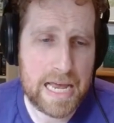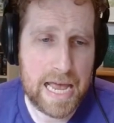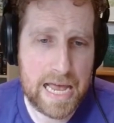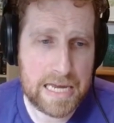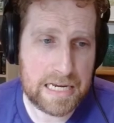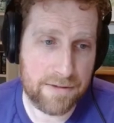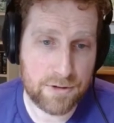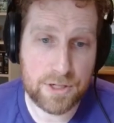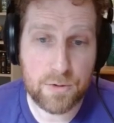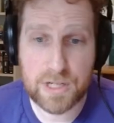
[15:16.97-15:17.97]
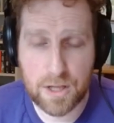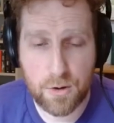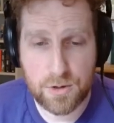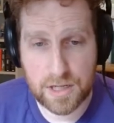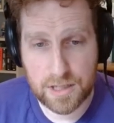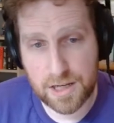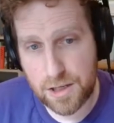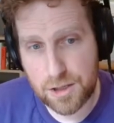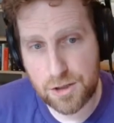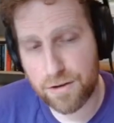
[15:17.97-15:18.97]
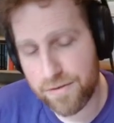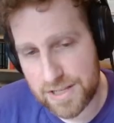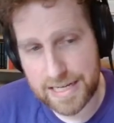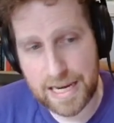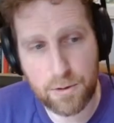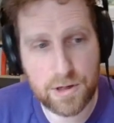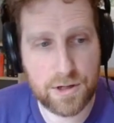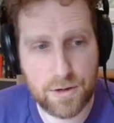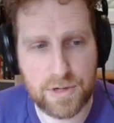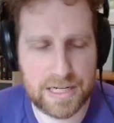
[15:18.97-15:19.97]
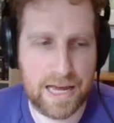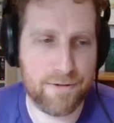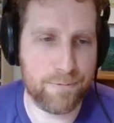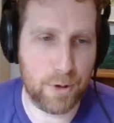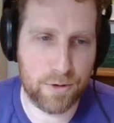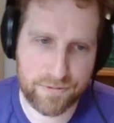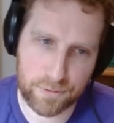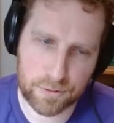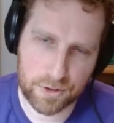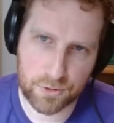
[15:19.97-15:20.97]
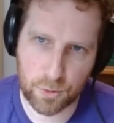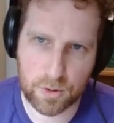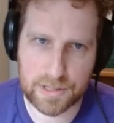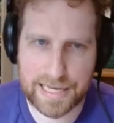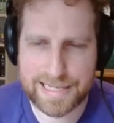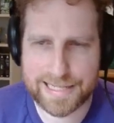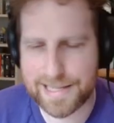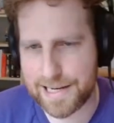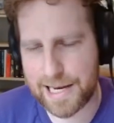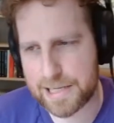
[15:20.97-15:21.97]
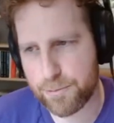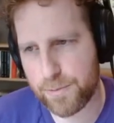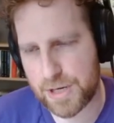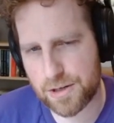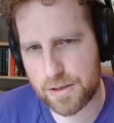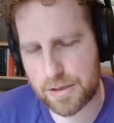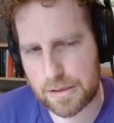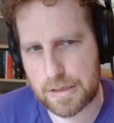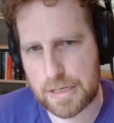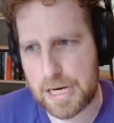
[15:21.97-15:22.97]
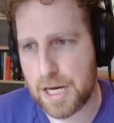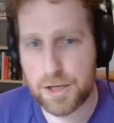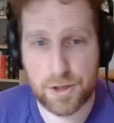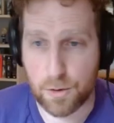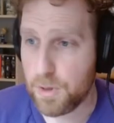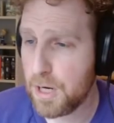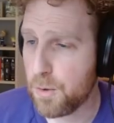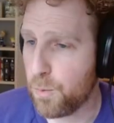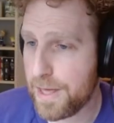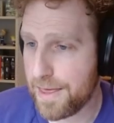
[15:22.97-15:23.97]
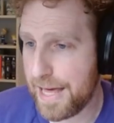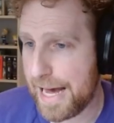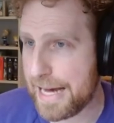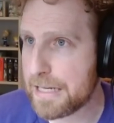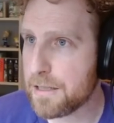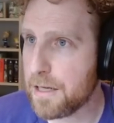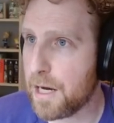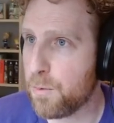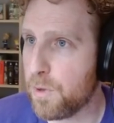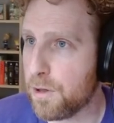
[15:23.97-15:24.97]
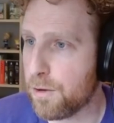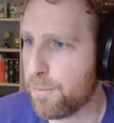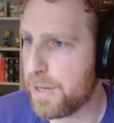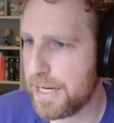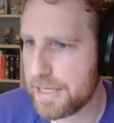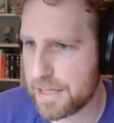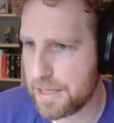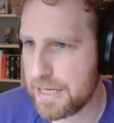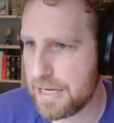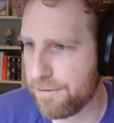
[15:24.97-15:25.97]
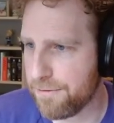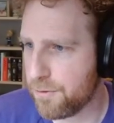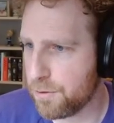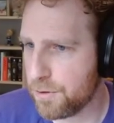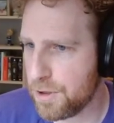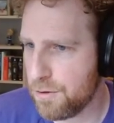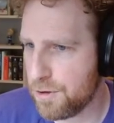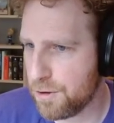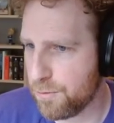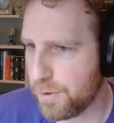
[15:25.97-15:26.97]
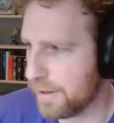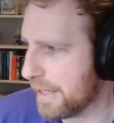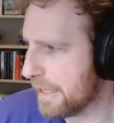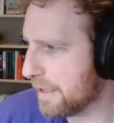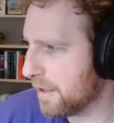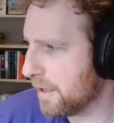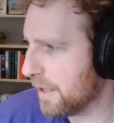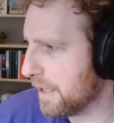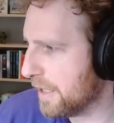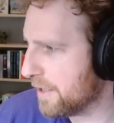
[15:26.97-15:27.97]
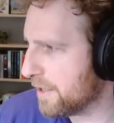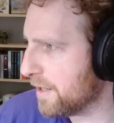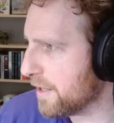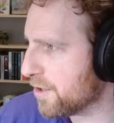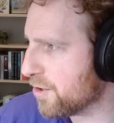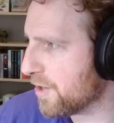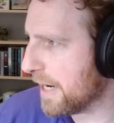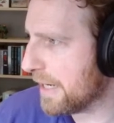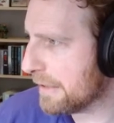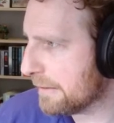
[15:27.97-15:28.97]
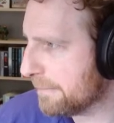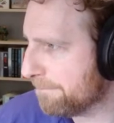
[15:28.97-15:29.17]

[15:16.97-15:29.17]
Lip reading: And if you're using those, does the service account you're using have both full control and send as permissions? So with that, I will paste the full YouTube link into this chat.